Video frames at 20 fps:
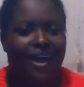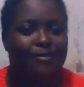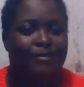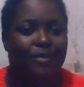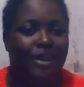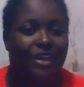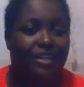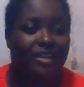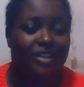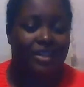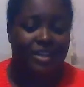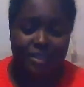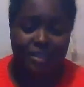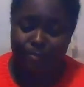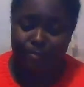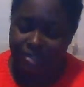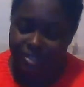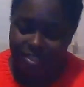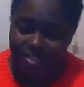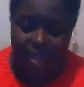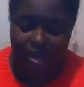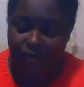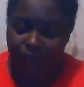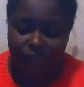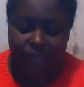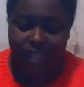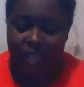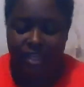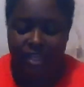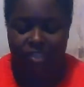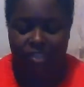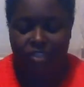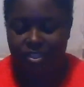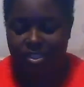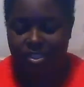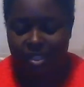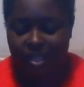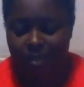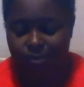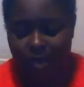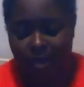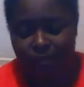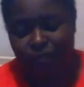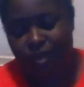I met personification in